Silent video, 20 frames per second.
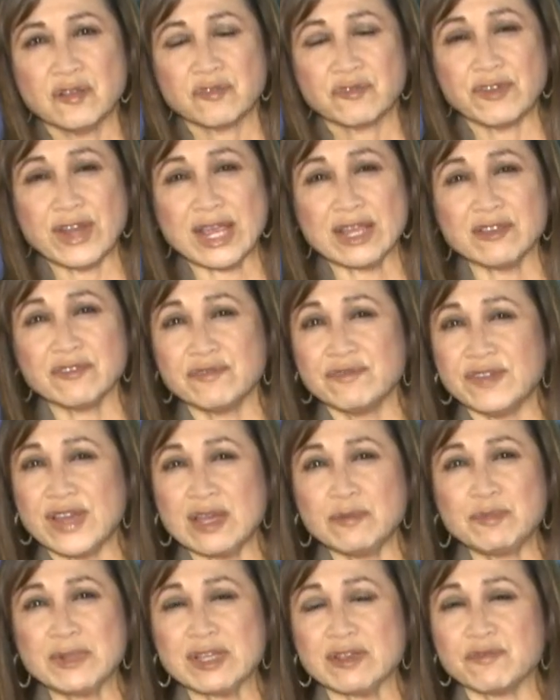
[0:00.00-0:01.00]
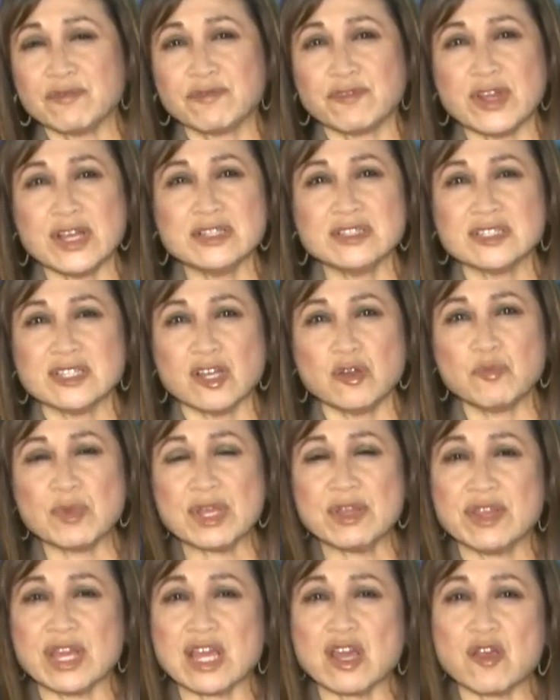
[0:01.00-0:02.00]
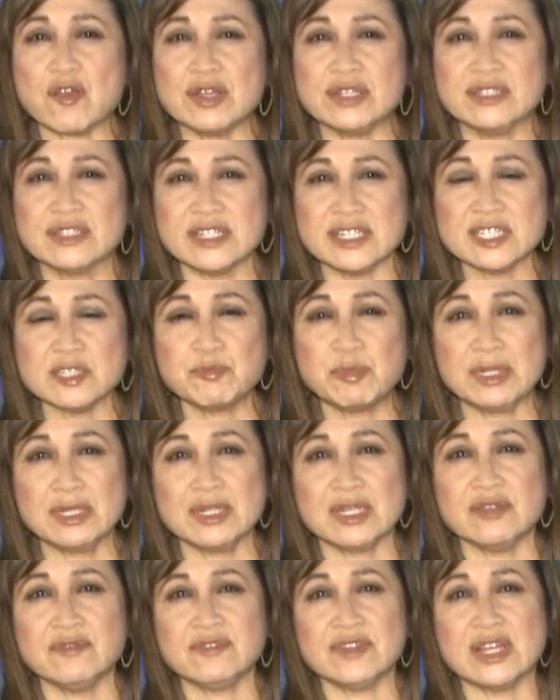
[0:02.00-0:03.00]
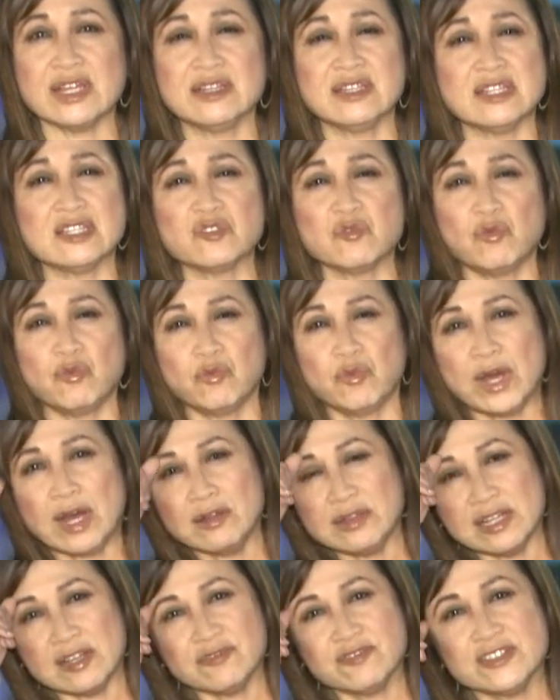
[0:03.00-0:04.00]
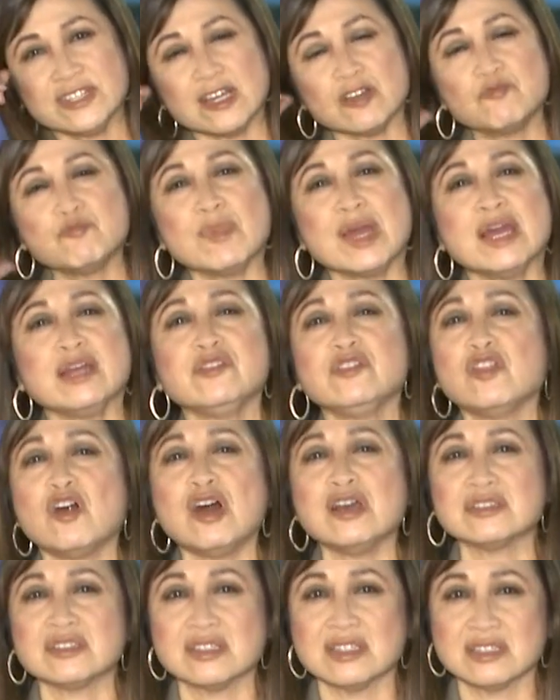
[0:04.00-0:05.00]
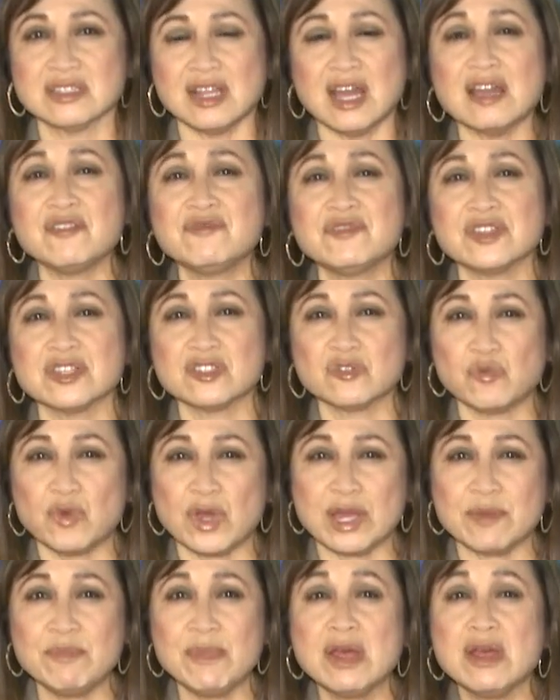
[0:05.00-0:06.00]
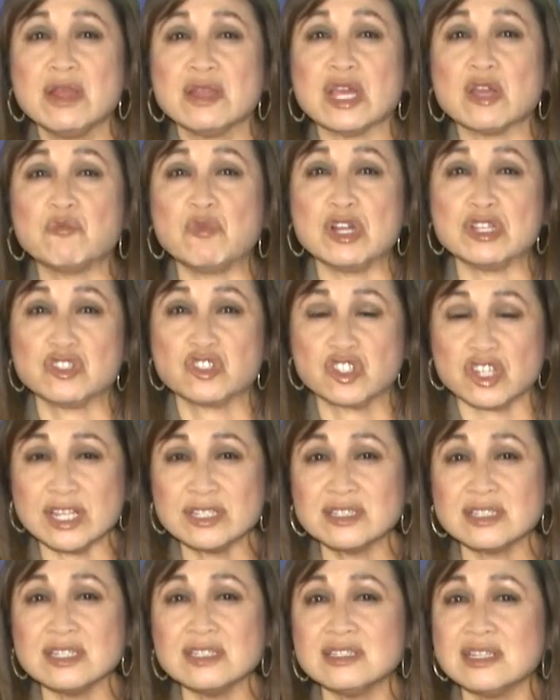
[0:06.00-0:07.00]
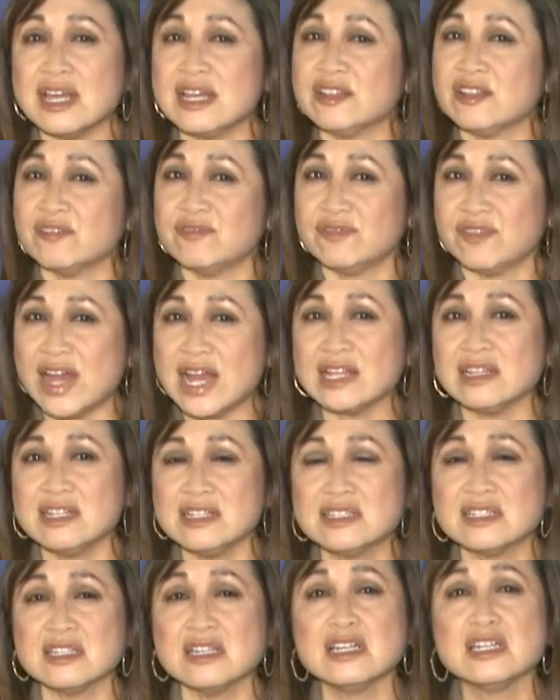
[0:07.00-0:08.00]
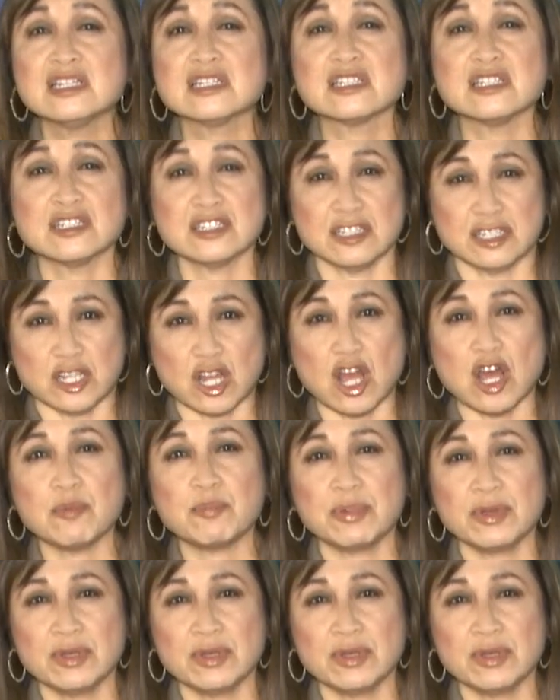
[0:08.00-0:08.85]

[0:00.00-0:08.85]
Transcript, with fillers: Frank, family, and friends tell me they are in disbelief that this well loved young man lost his life this way. They want justice and the violence to stop.